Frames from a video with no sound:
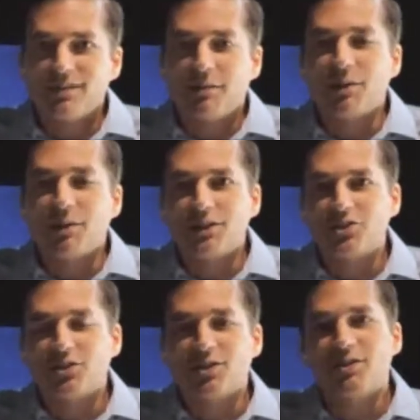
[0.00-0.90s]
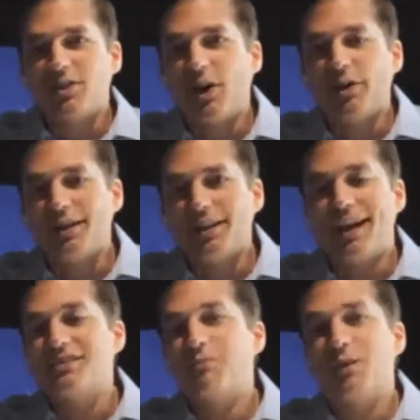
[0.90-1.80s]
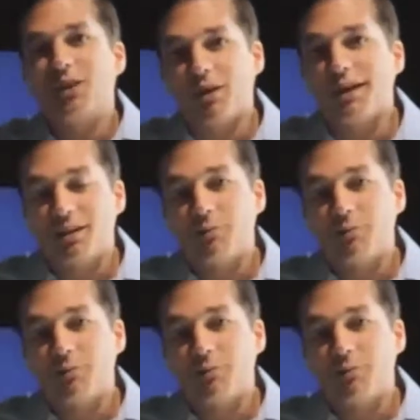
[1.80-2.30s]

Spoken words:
I'm not going to sugarcoat it. It hasn't been great